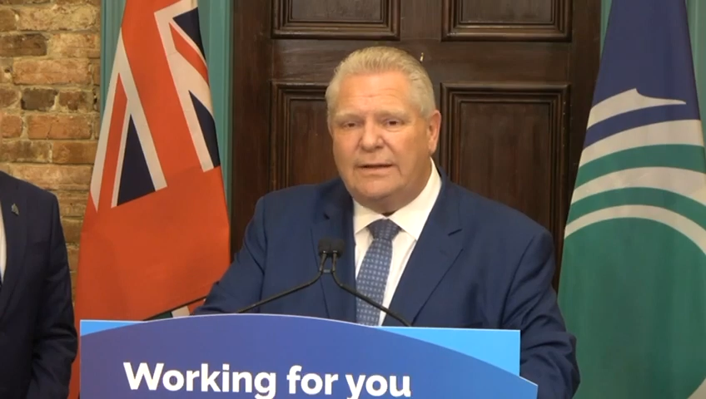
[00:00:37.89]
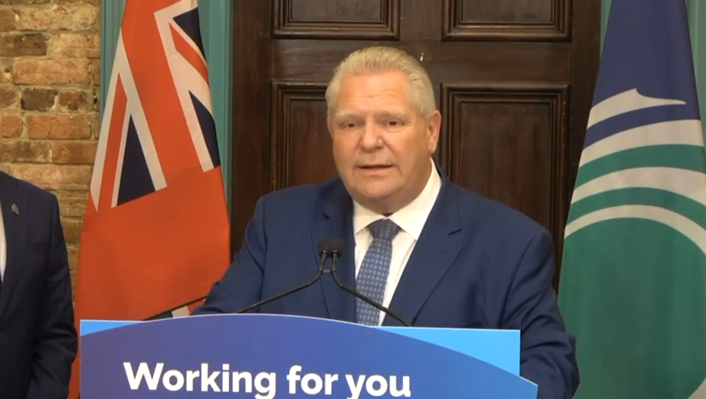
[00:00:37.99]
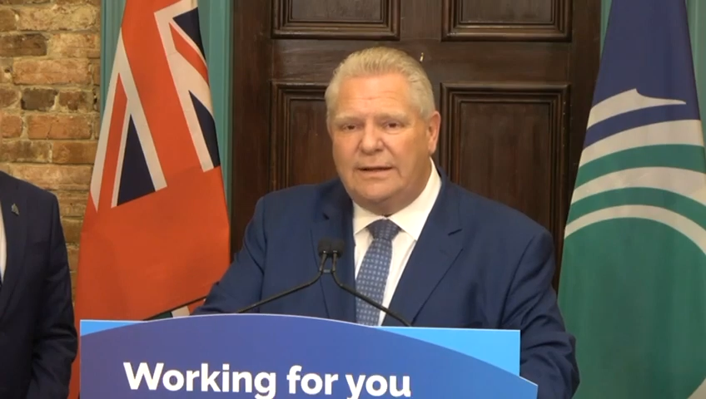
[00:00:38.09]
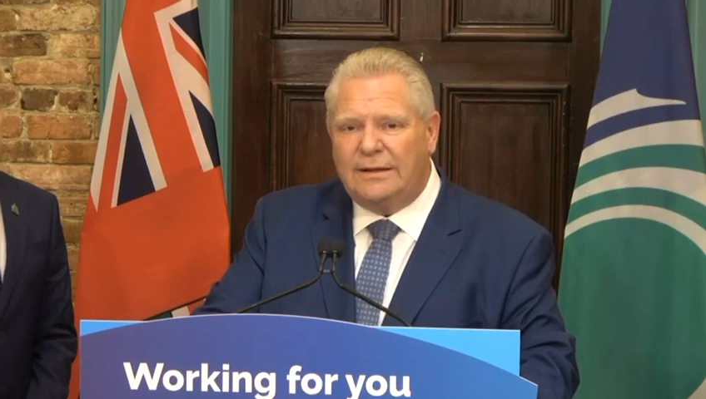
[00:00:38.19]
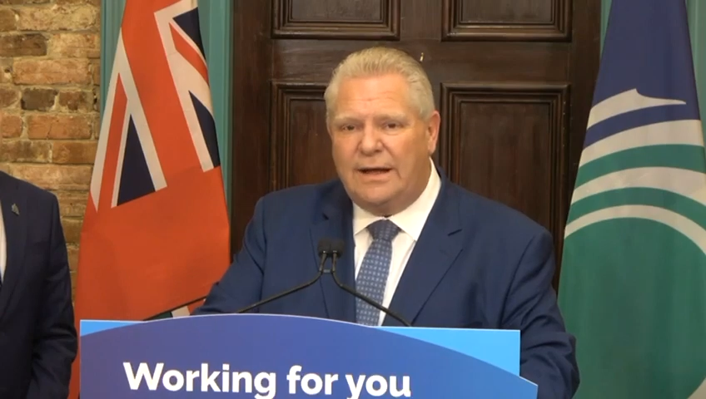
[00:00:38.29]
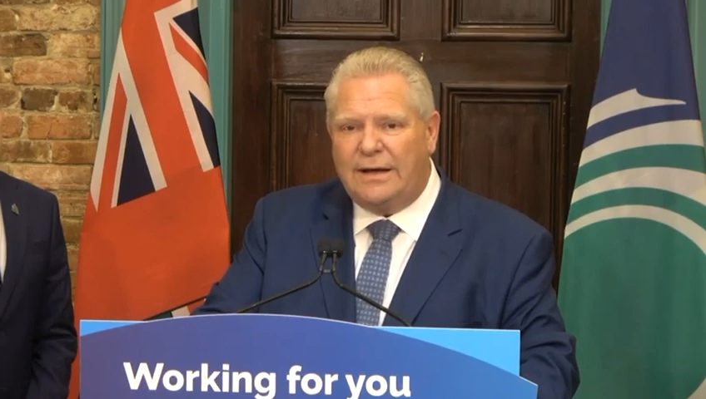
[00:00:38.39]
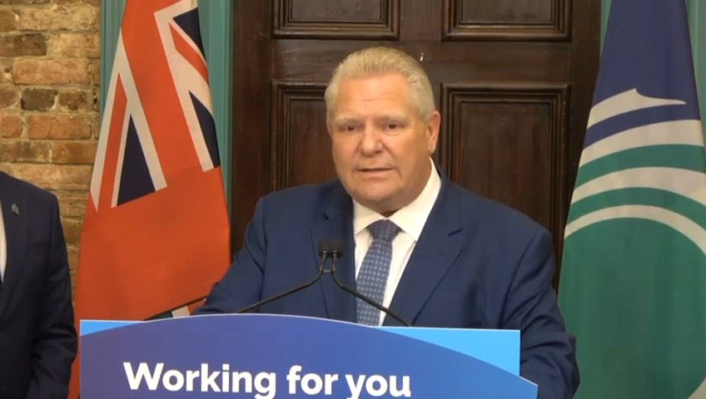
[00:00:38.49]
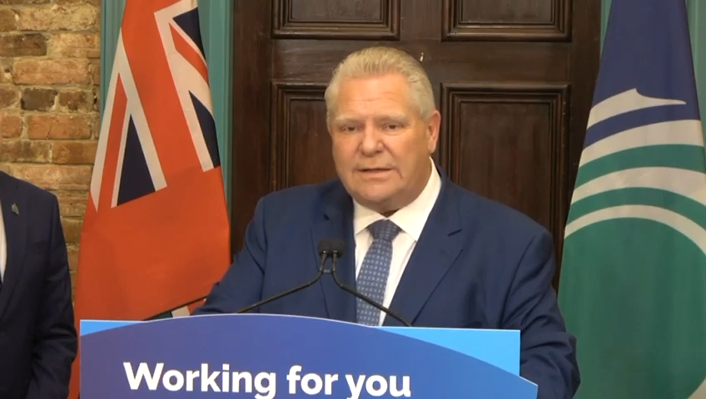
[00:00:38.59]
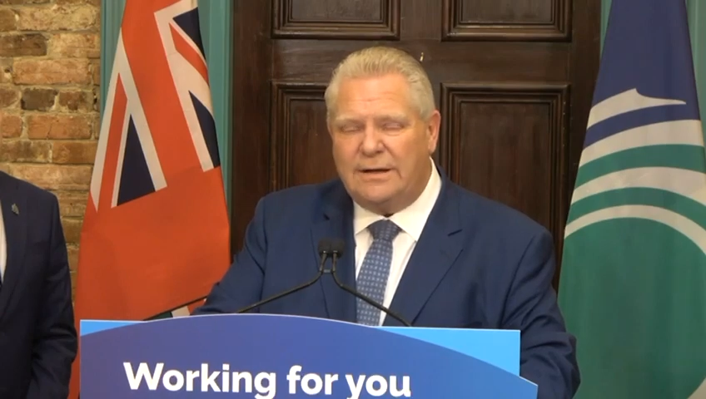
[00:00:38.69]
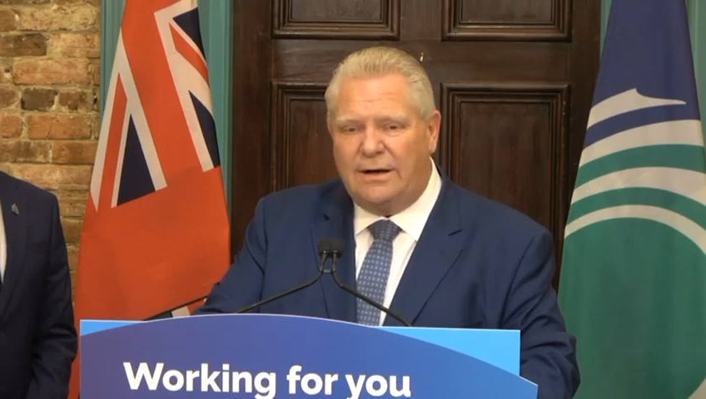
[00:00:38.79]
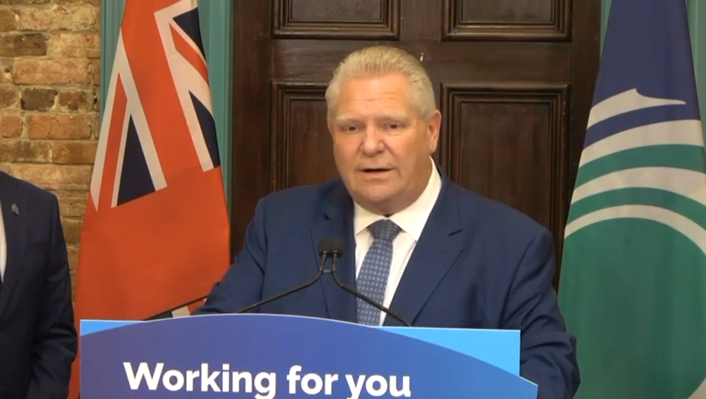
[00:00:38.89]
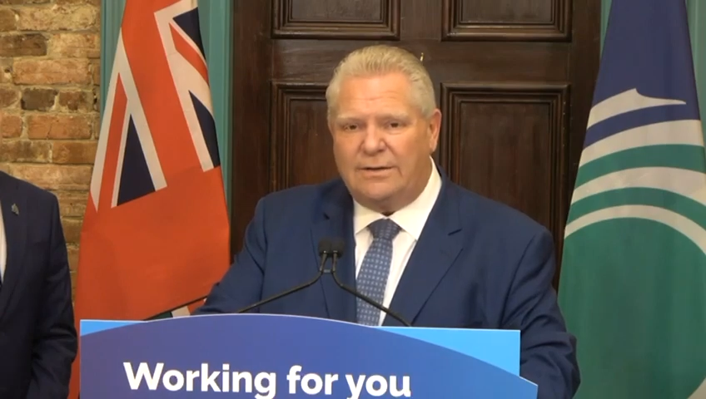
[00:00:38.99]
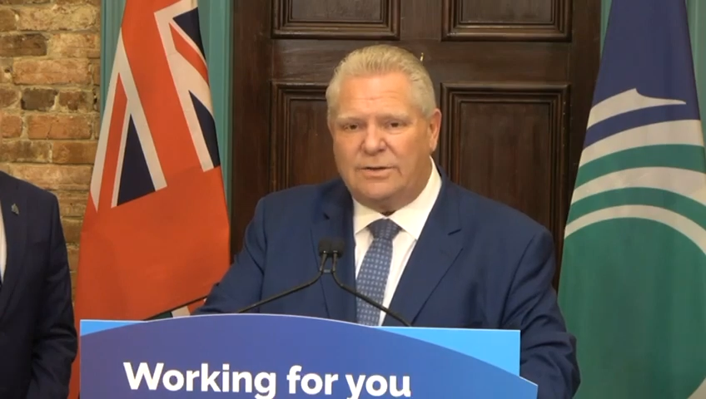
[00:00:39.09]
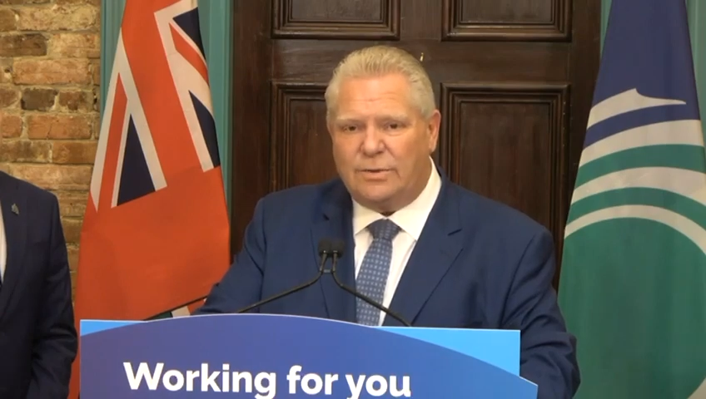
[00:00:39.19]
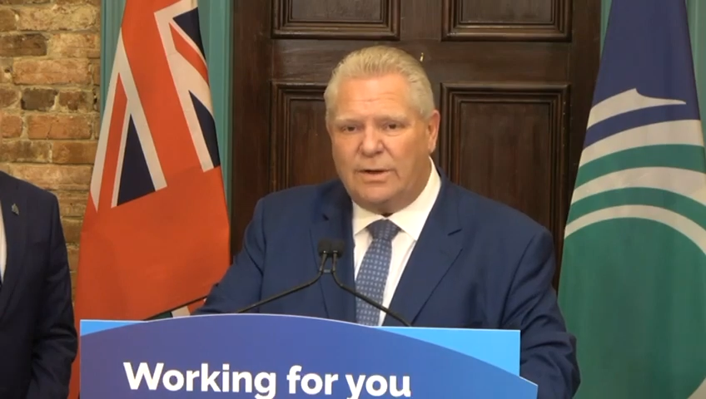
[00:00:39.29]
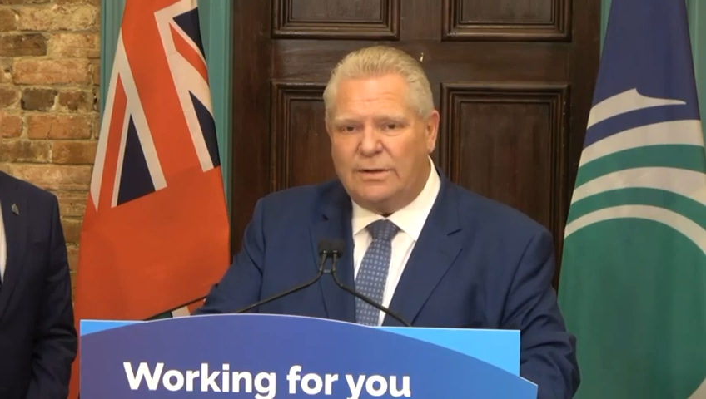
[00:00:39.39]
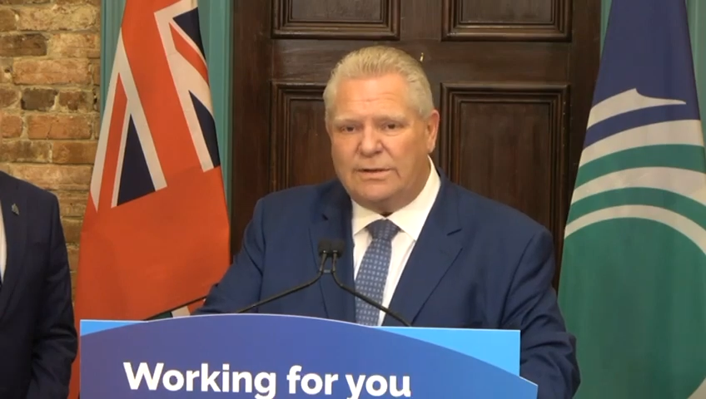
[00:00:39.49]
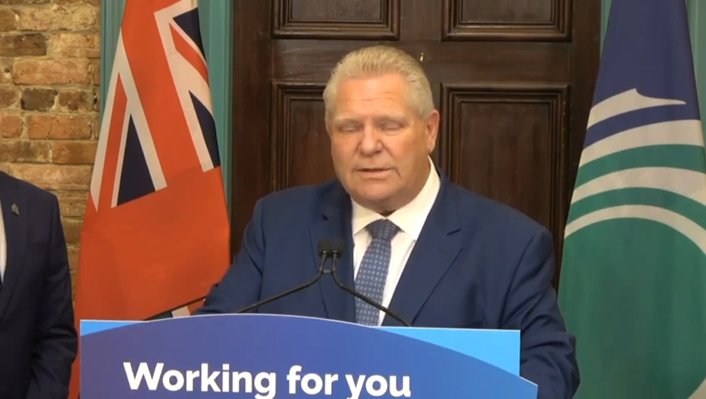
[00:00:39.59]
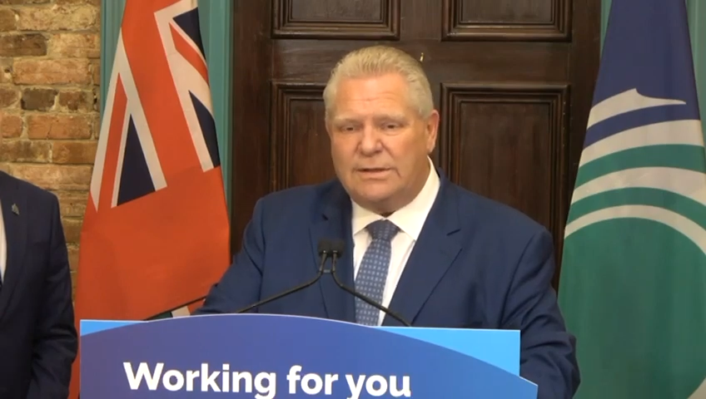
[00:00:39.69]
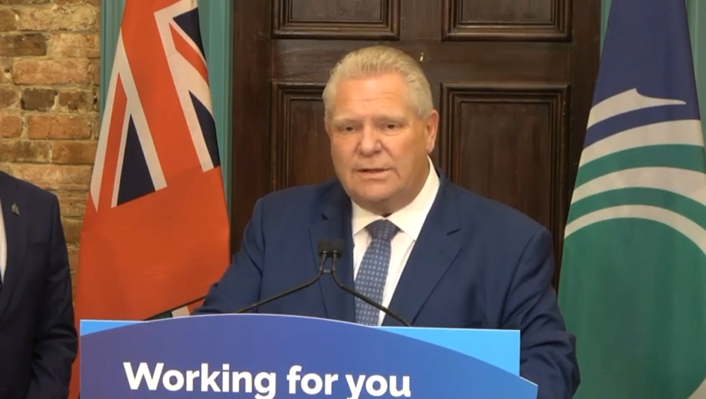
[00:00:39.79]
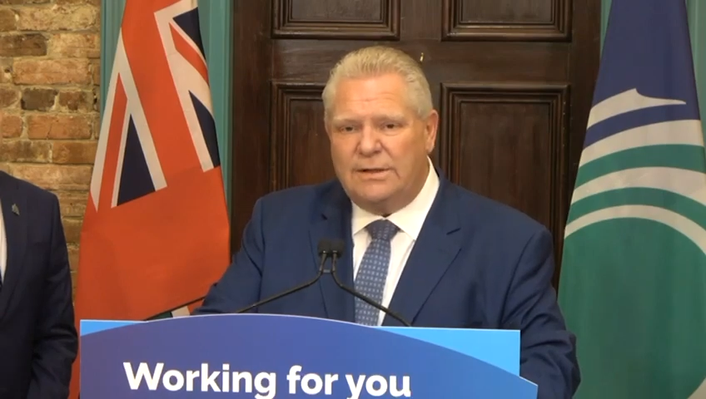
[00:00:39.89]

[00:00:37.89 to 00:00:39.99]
legalizing hard drugs.